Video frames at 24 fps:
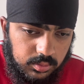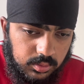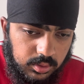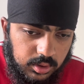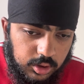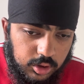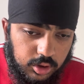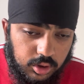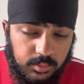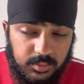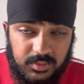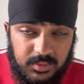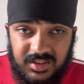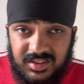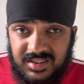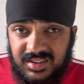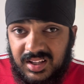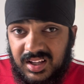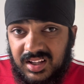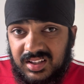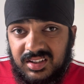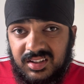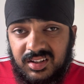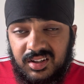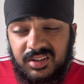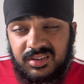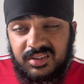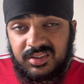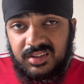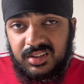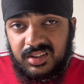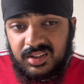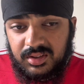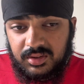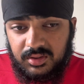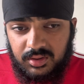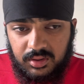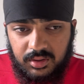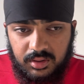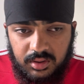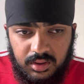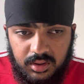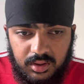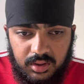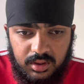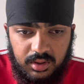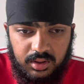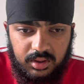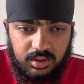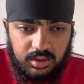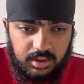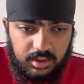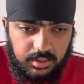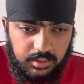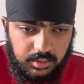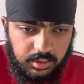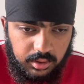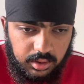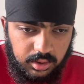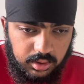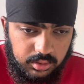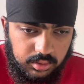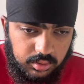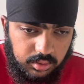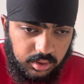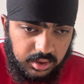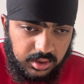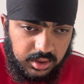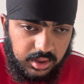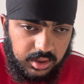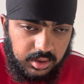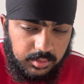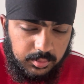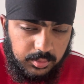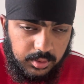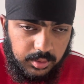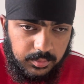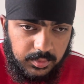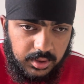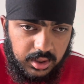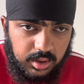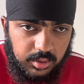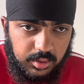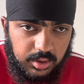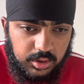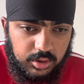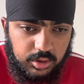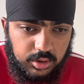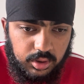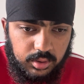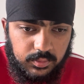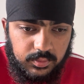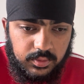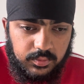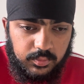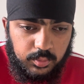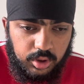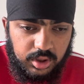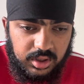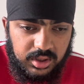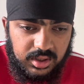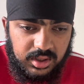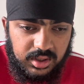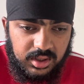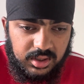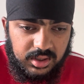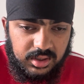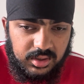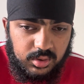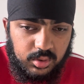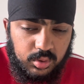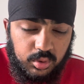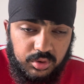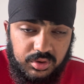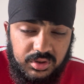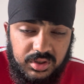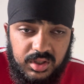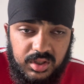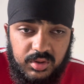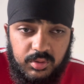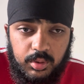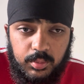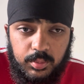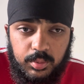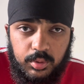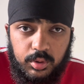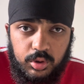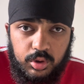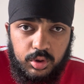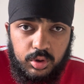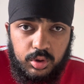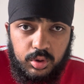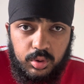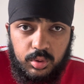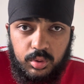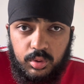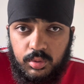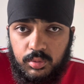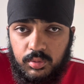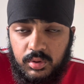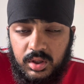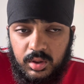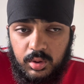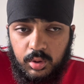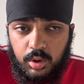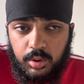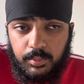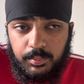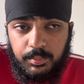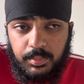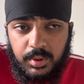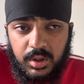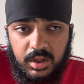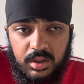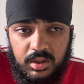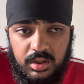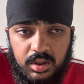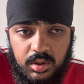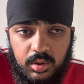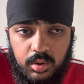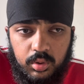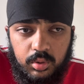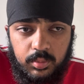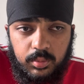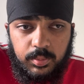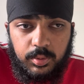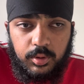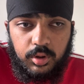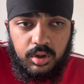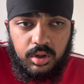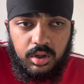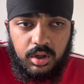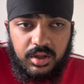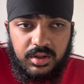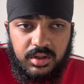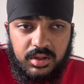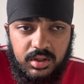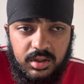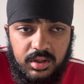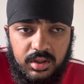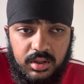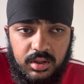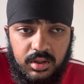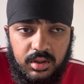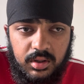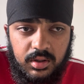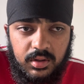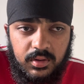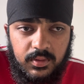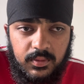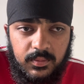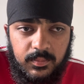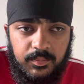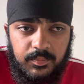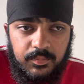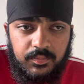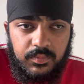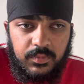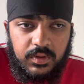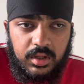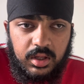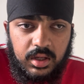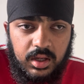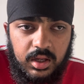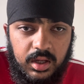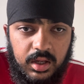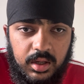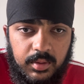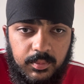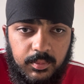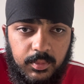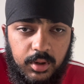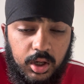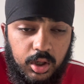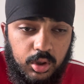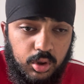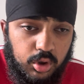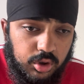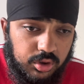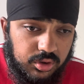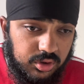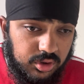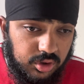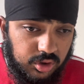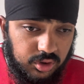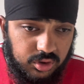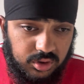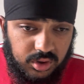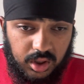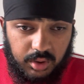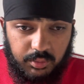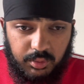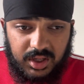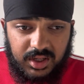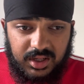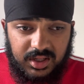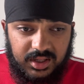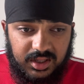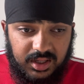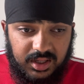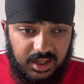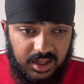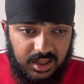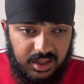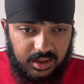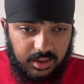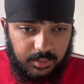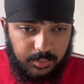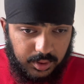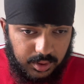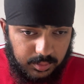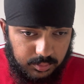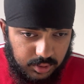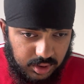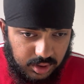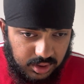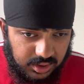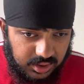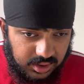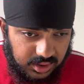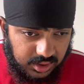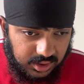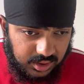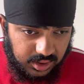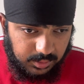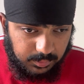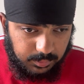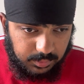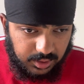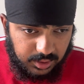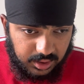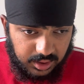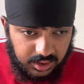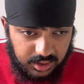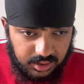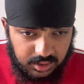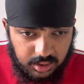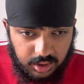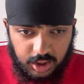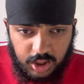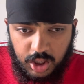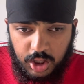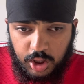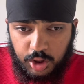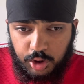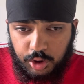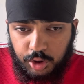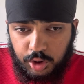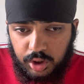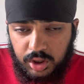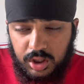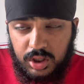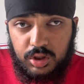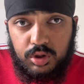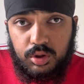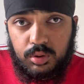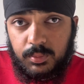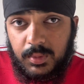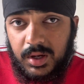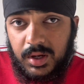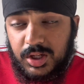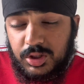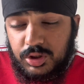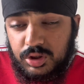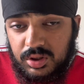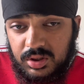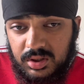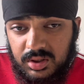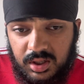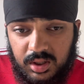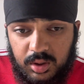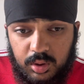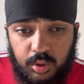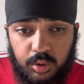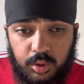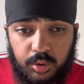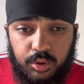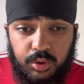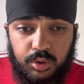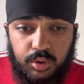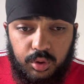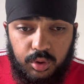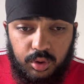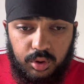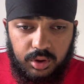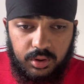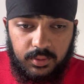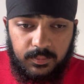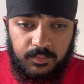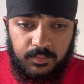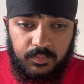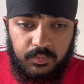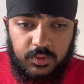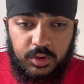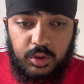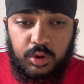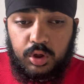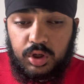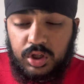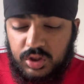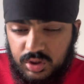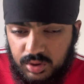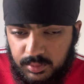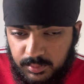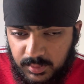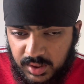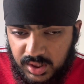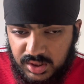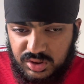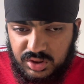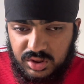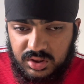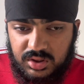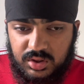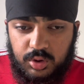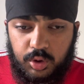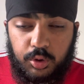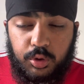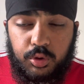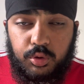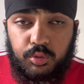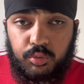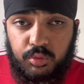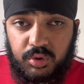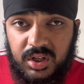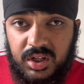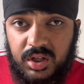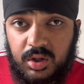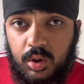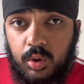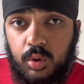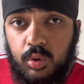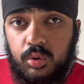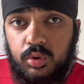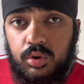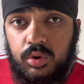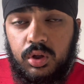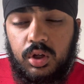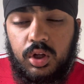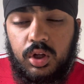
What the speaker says: terms of stats last season, I'll try and get them up now. In terms of what he did, he scored 0.23 non-penalty goals per 90. I'll look just directly in the Premier League. He played 32 matches and got 32 matches, got 3 goals,